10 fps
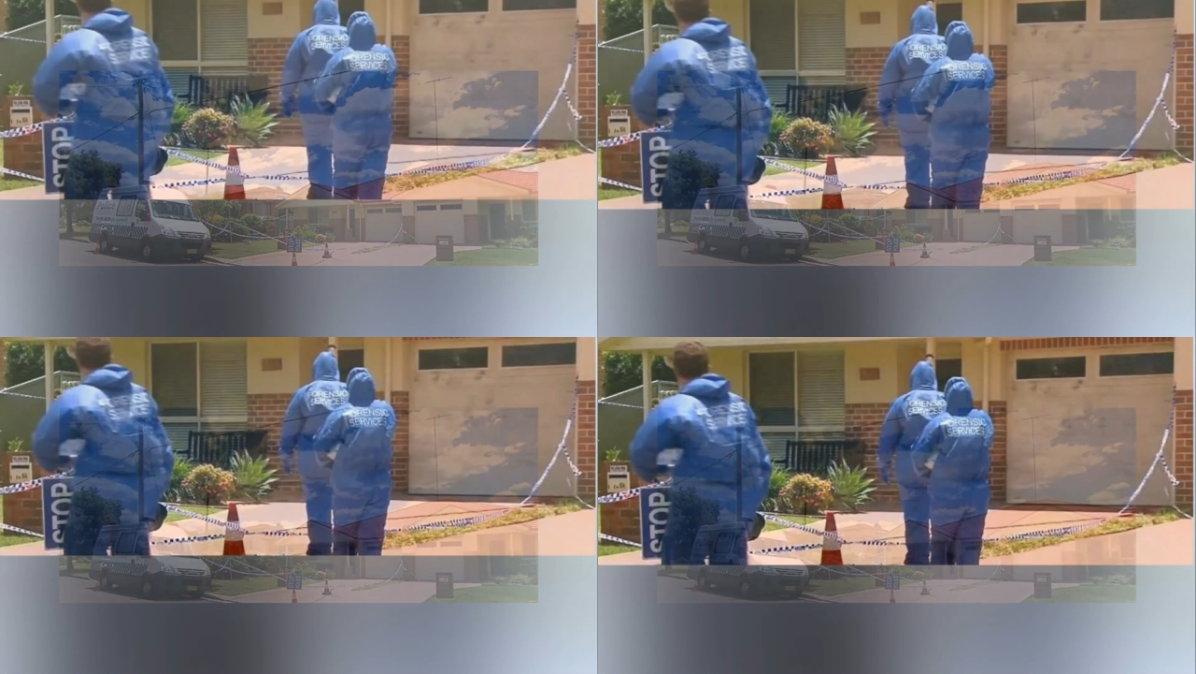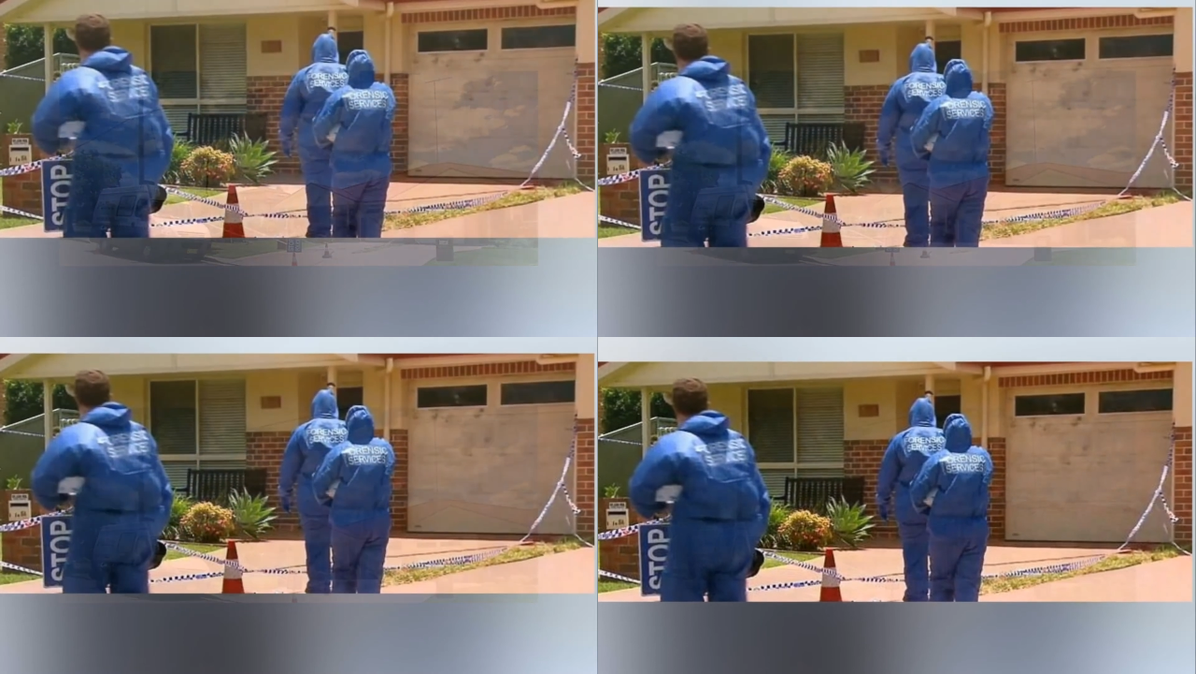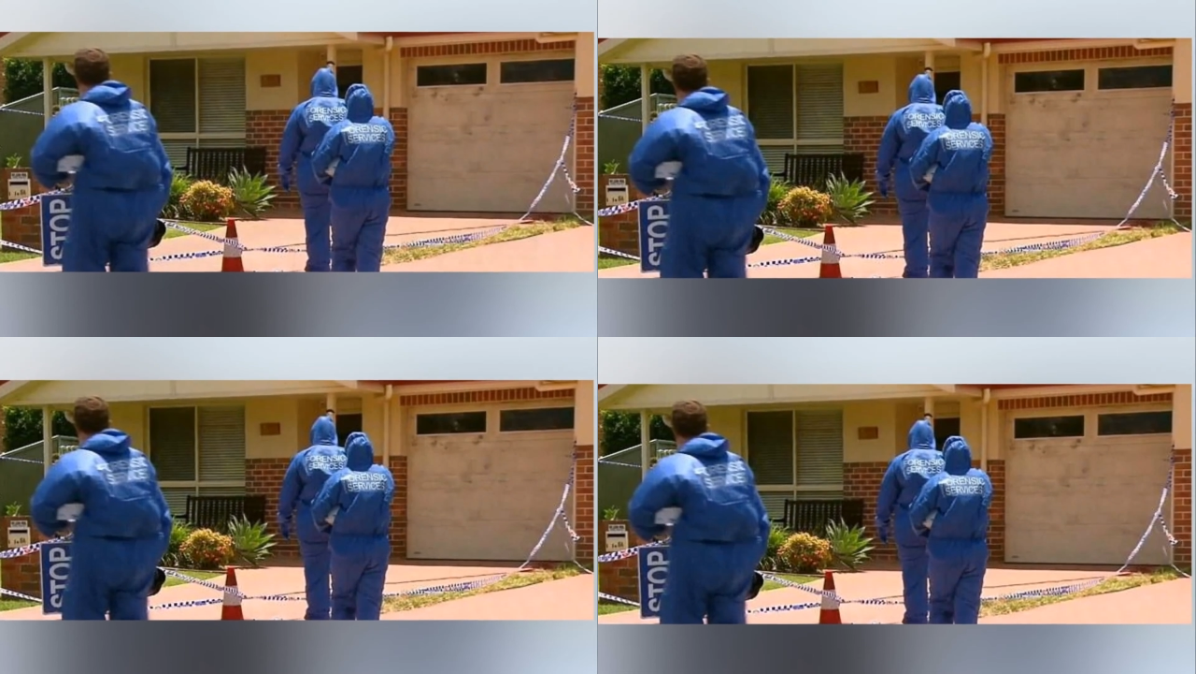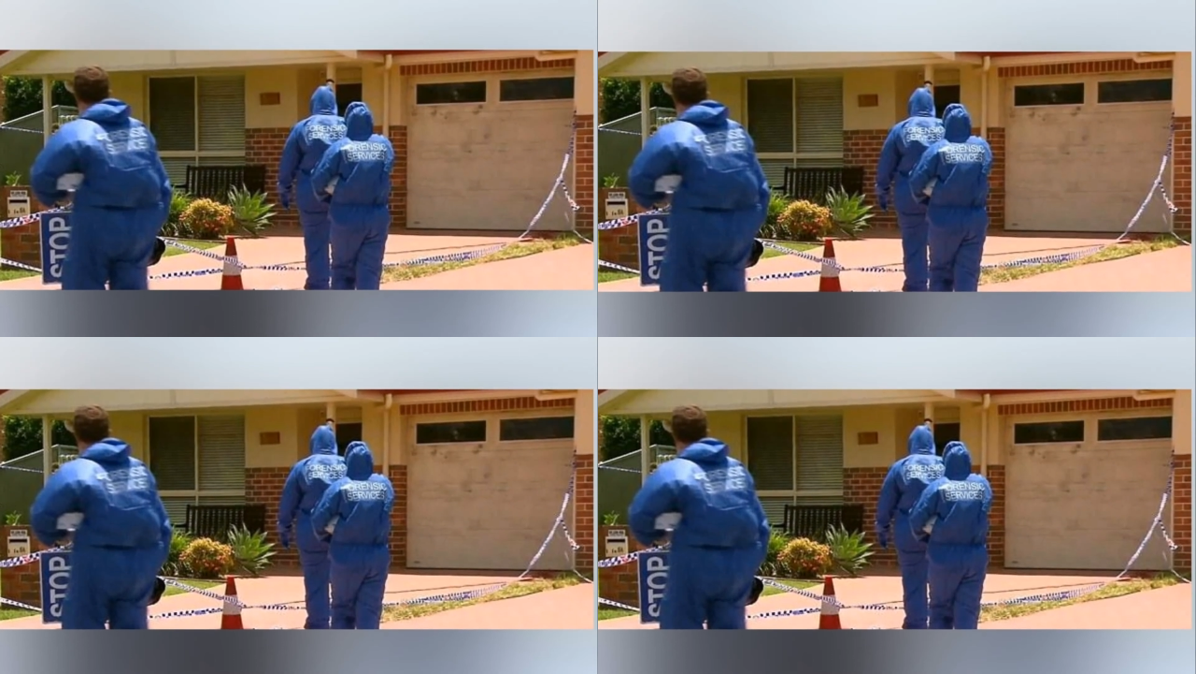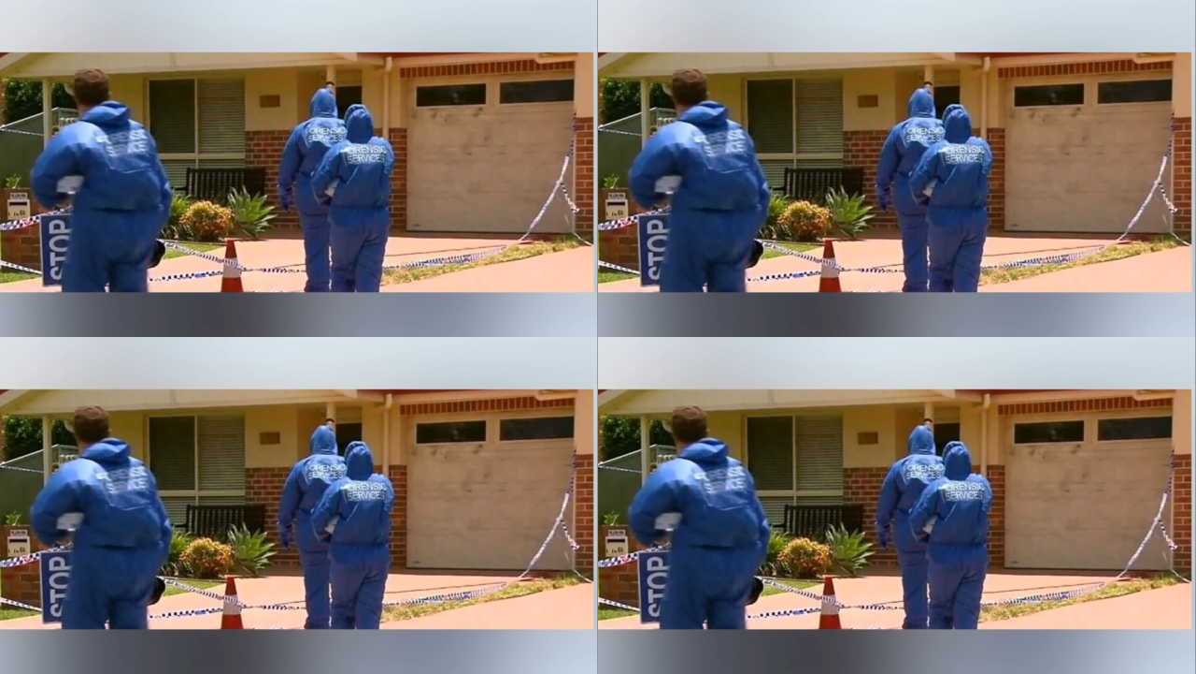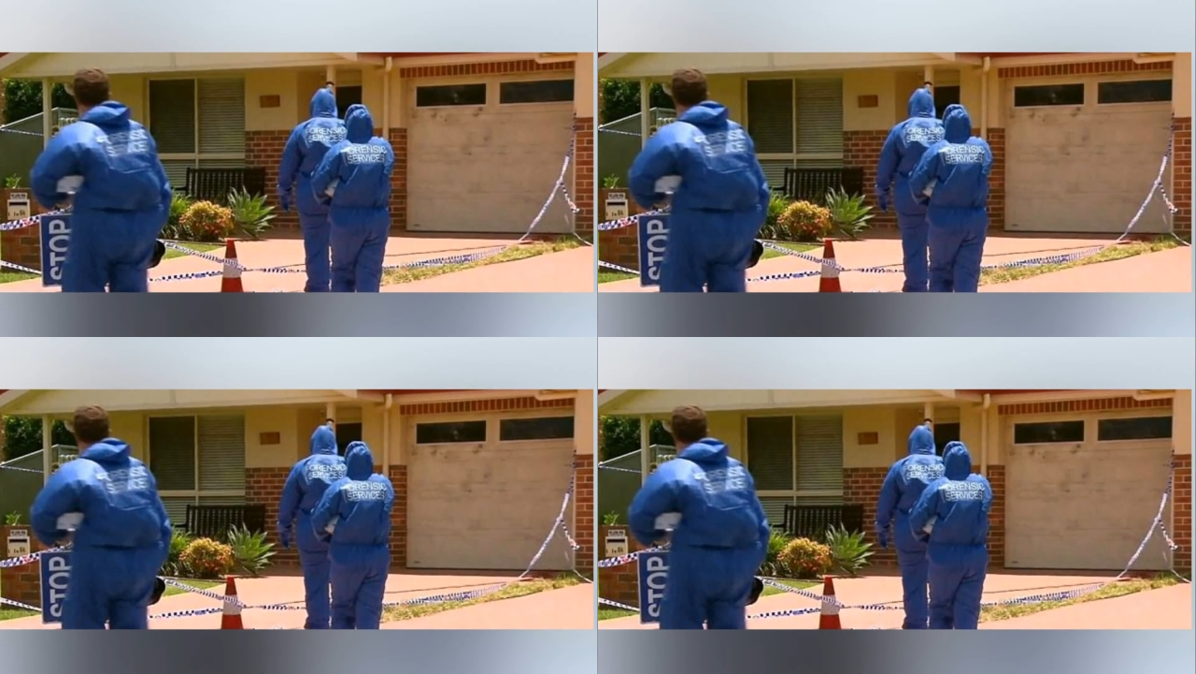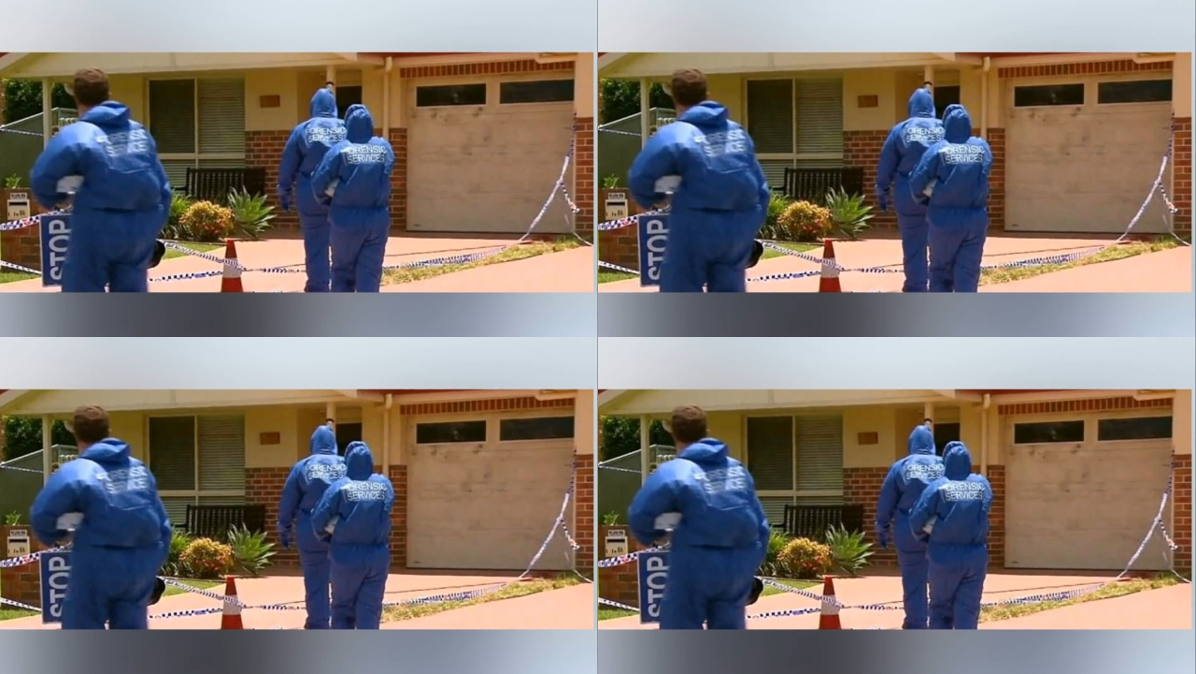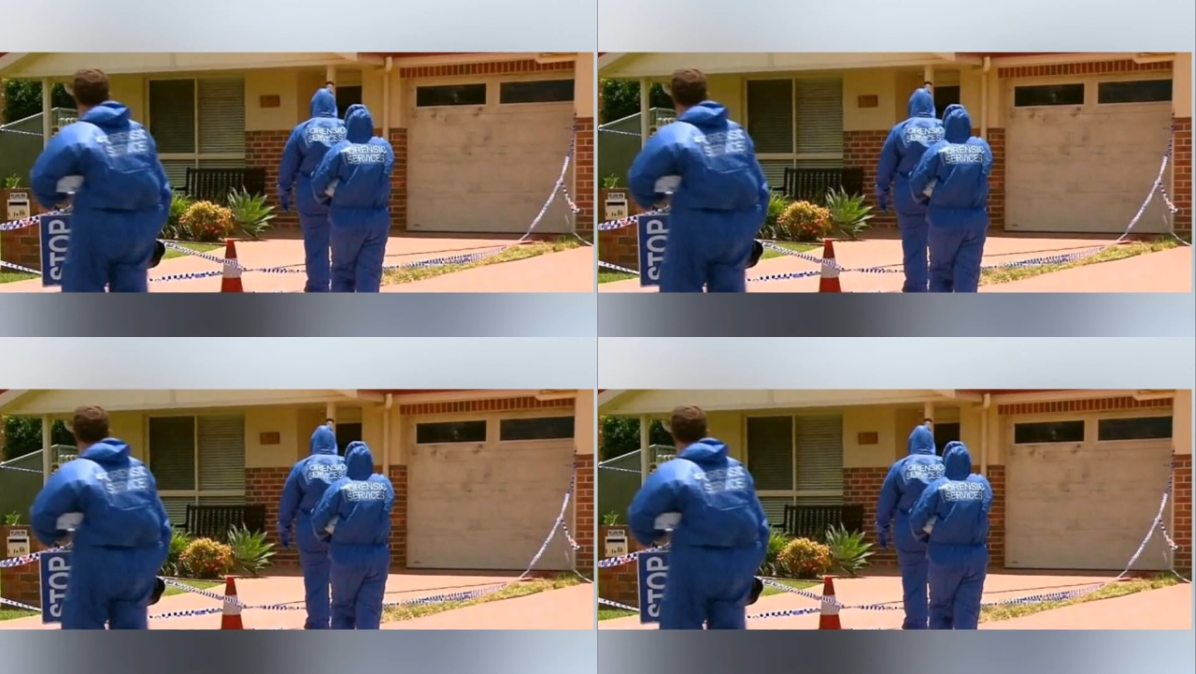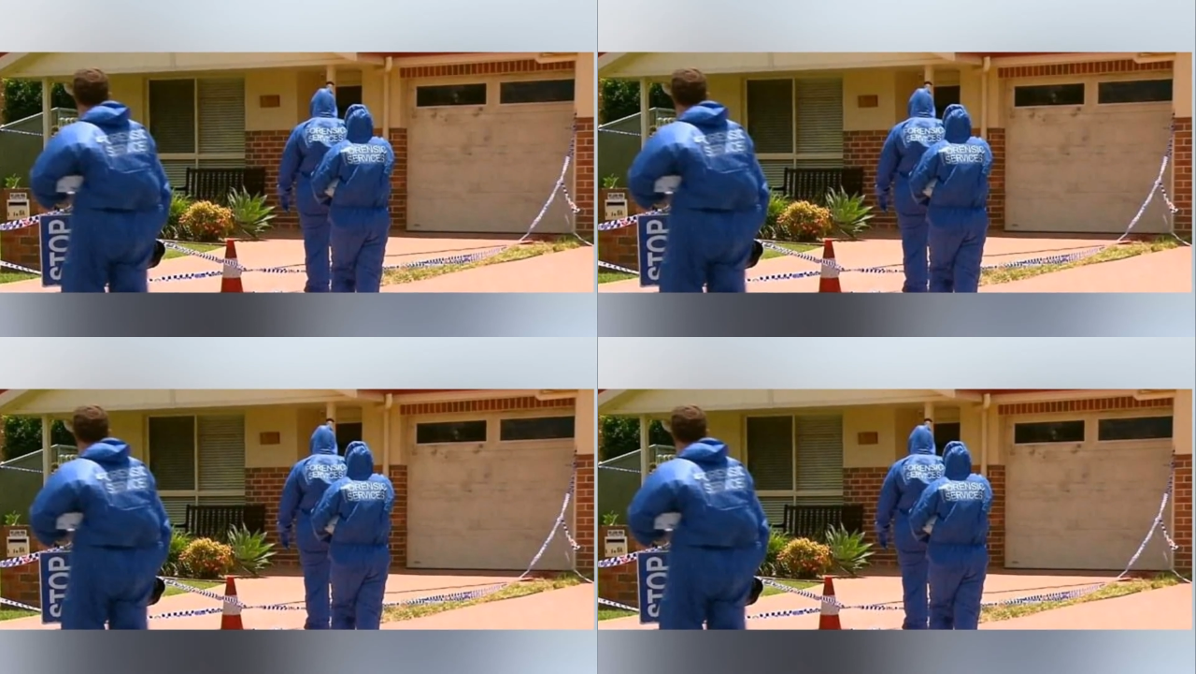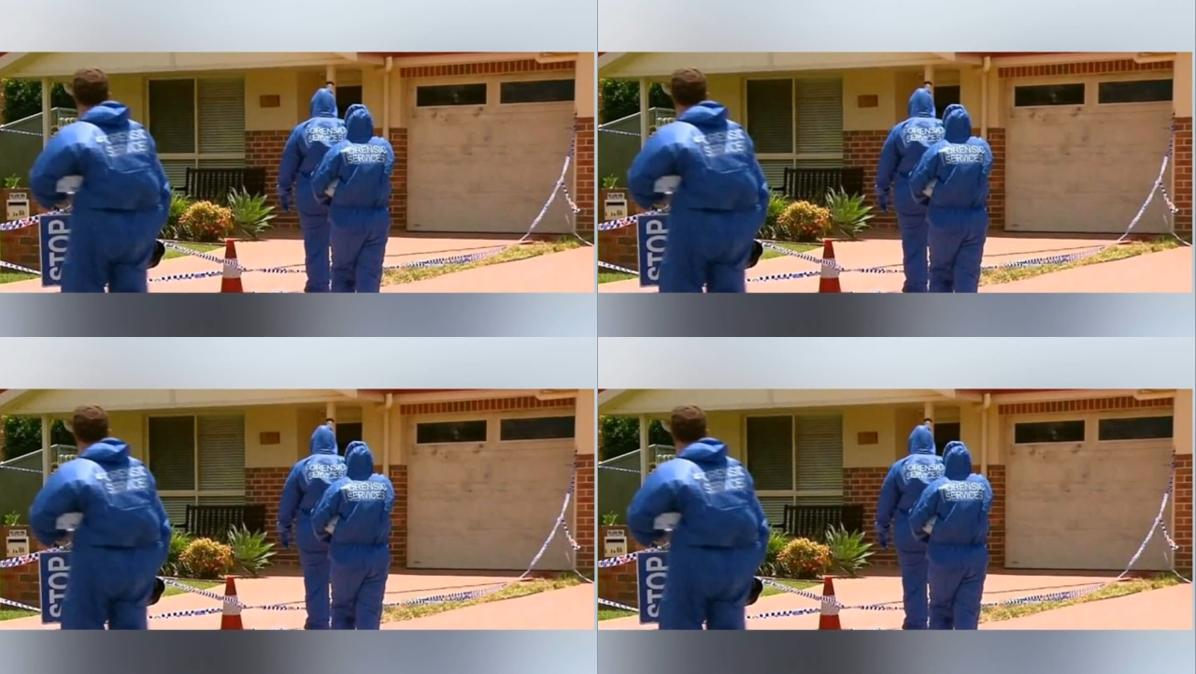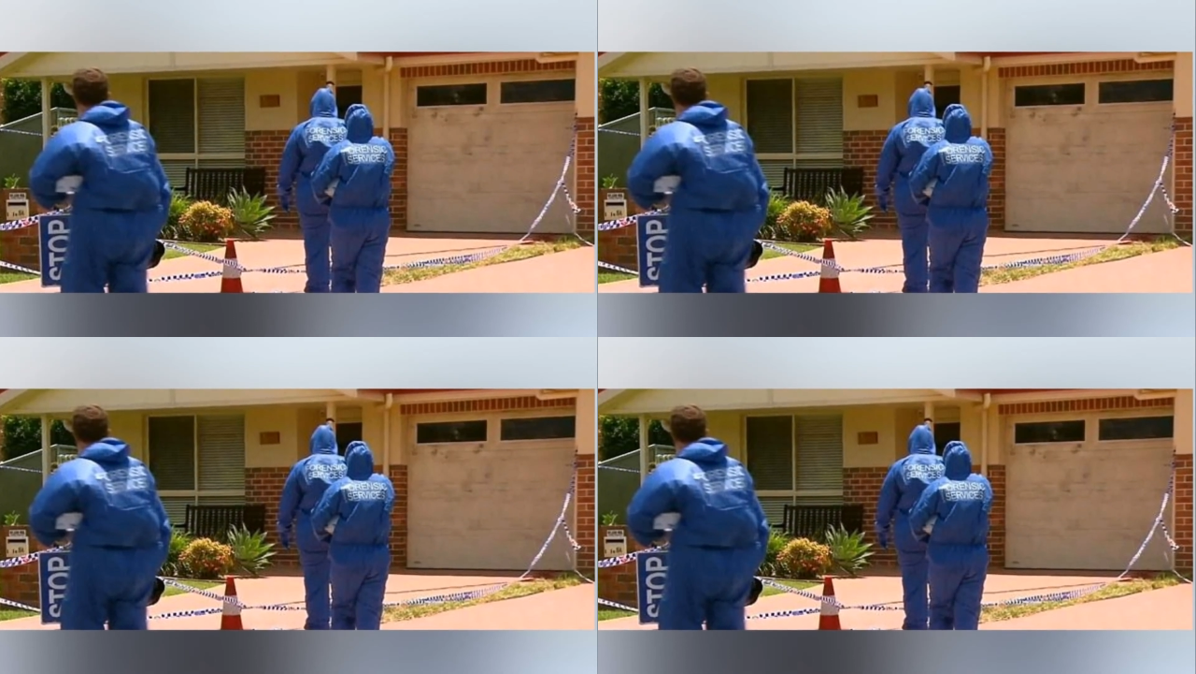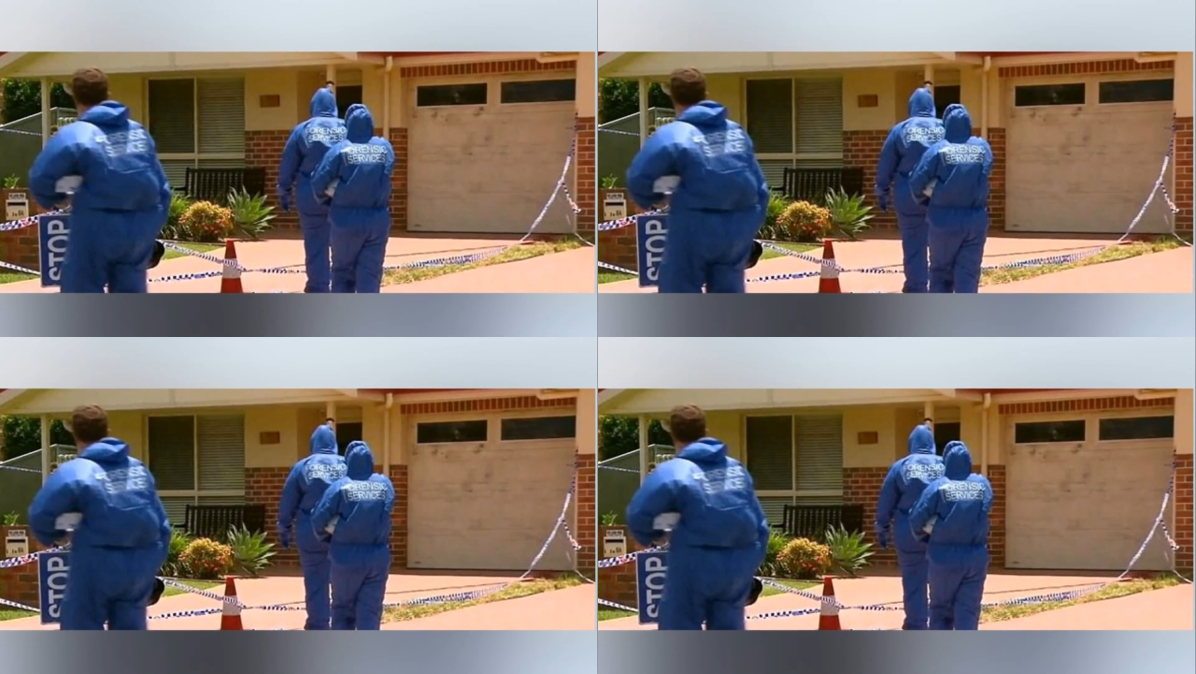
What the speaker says: [unreadable: no face in view]